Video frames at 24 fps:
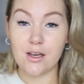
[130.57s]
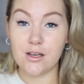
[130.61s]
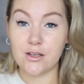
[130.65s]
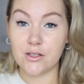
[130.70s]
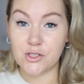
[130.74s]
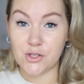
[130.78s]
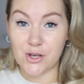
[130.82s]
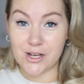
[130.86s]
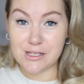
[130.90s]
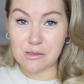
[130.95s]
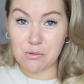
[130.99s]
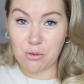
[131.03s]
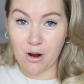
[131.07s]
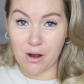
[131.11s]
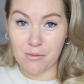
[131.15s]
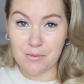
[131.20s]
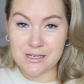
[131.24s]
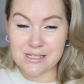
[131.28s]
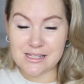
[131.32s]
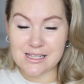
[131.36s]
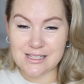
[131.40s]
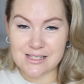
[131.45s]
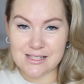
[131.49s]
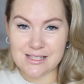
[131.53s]
So as
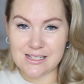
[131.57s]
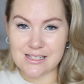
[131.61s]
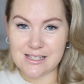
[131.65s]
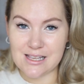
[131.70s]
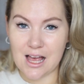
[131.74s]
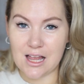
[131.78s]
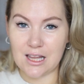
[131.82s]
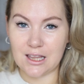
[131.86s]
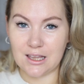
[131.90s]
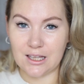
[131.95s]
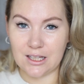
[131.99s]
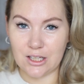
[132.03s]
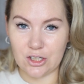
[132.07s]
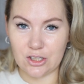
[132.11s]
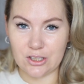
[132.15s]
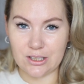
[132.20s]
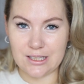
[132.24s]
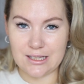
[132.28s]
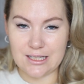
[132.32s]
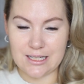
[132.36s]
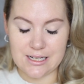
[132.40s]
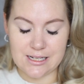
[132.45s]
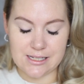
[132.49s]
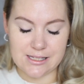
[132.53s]
promised, this is
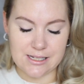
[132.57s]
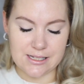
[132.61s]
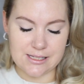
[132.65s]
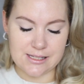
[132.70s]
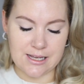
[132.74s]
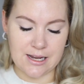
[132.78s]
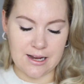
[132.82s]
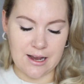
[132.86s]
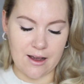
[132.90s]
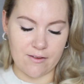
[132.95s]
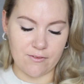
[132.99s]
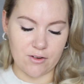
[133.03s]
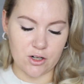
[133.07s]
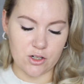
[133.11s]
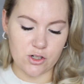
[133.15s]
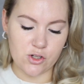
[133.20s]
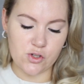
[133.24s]
literally the easiest thing ever.